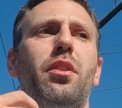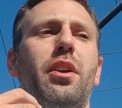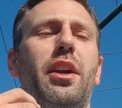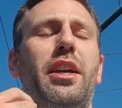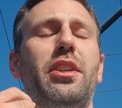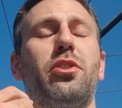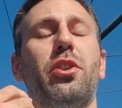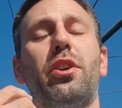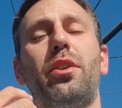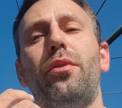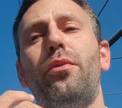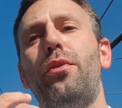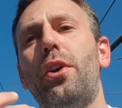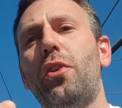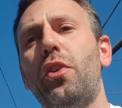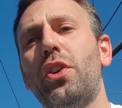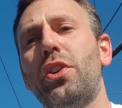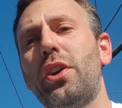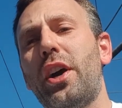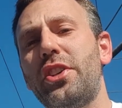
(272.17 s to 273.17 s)
It's got a
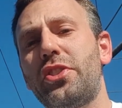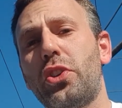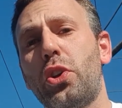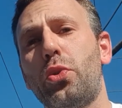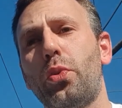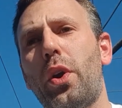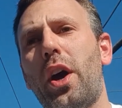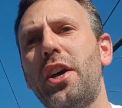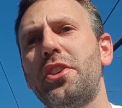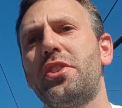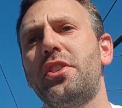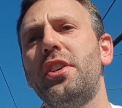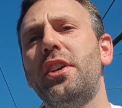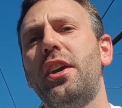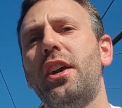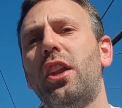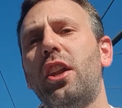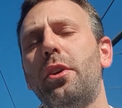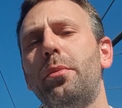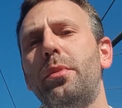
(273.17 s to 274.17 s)
very nice grassy
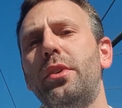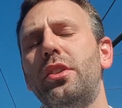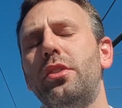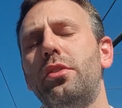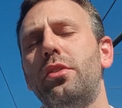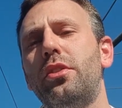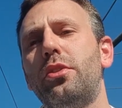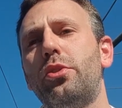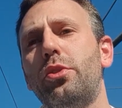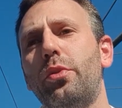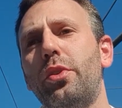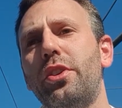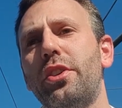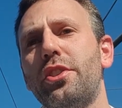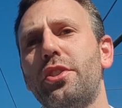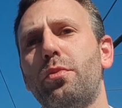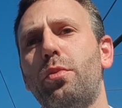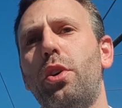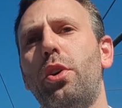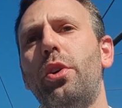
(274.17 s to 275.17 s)
element to it
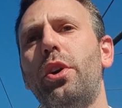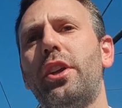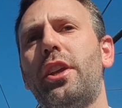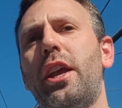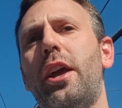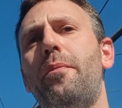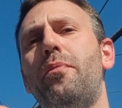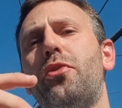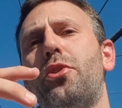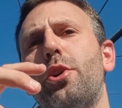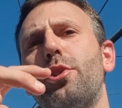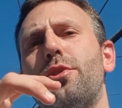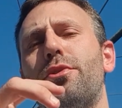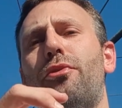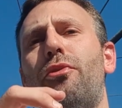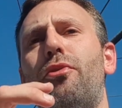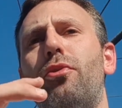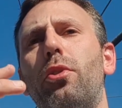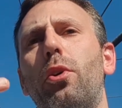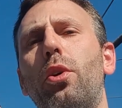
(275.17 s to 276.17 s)
as well. Again, those
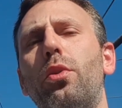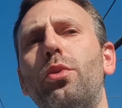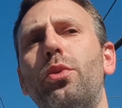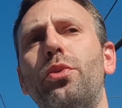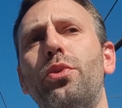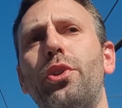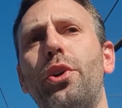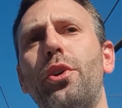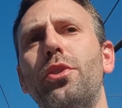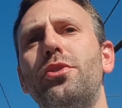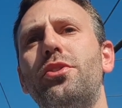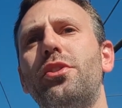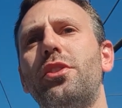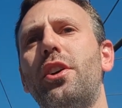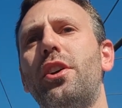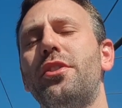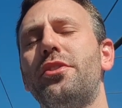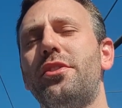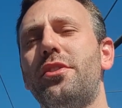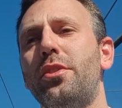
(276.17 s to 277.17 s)
floral
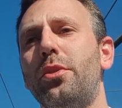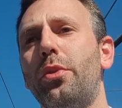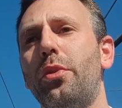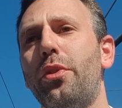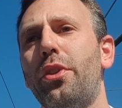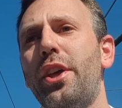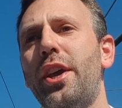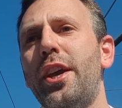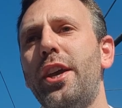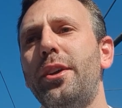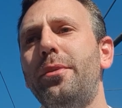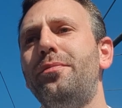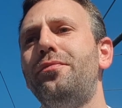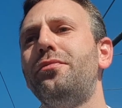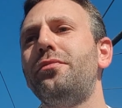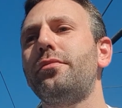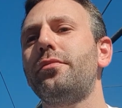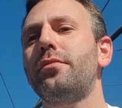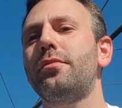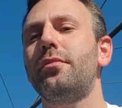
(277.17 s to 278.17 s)
notes are still there.
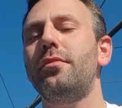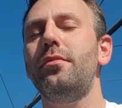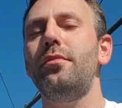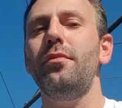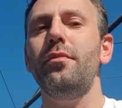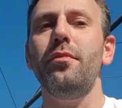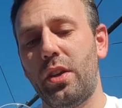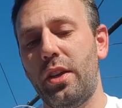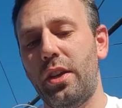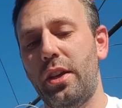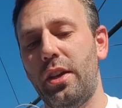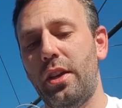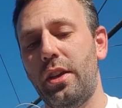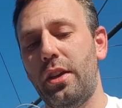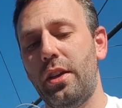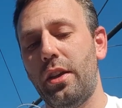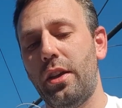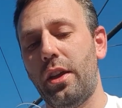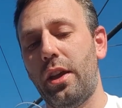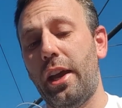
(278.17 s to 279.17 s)

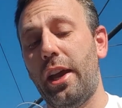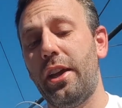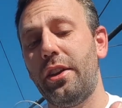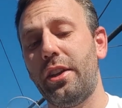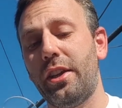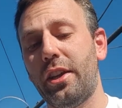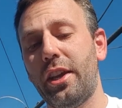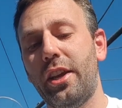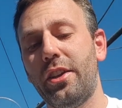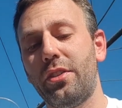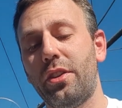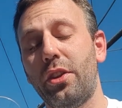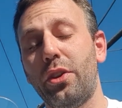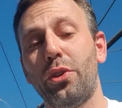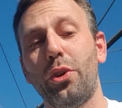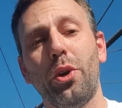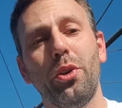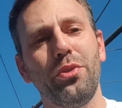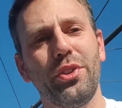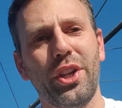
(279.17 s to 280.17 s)
And again, the
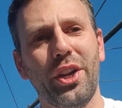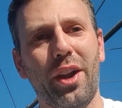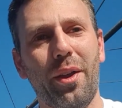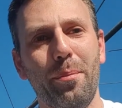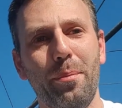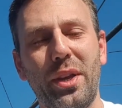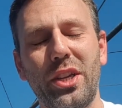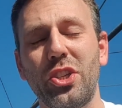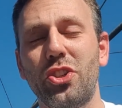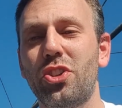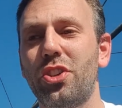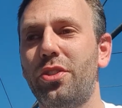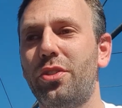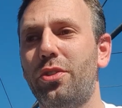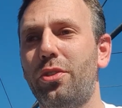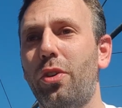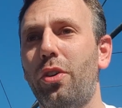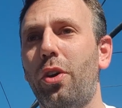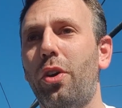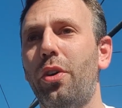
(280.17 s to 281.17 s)
note that I mentioned
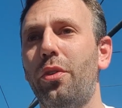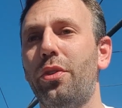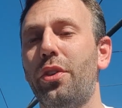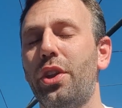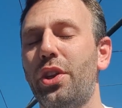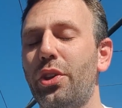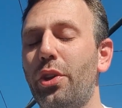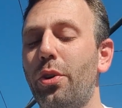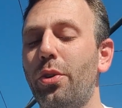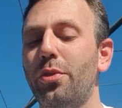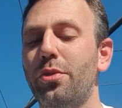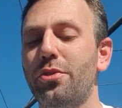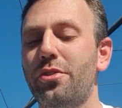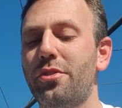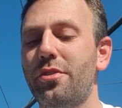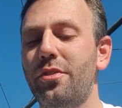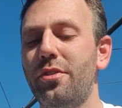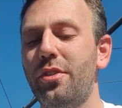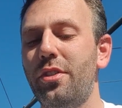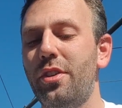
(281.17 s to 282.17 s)
on the
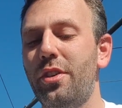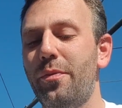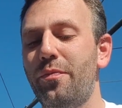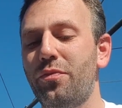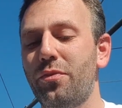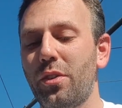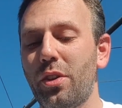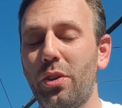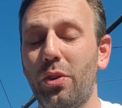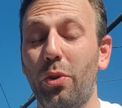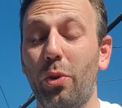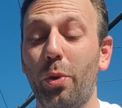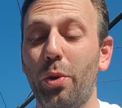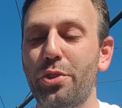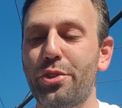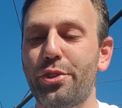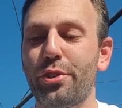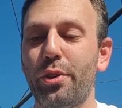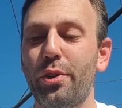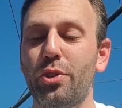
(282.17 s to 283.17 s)
nose
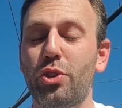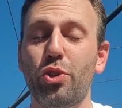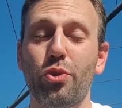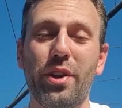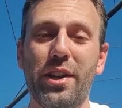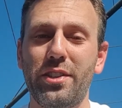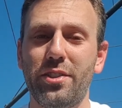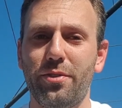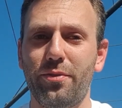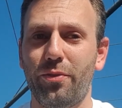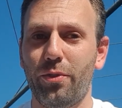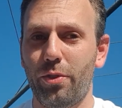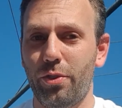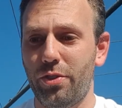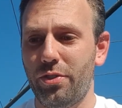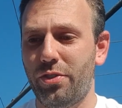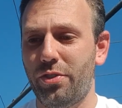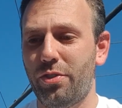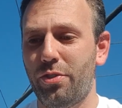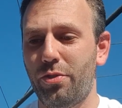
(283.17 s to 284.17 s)
also
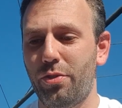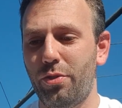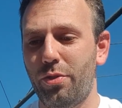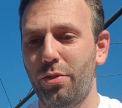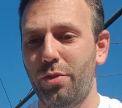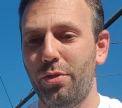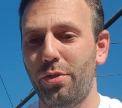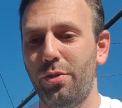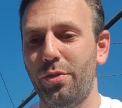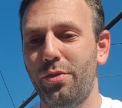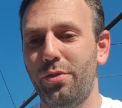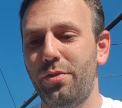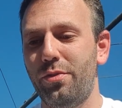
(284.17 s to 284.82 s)
transfers to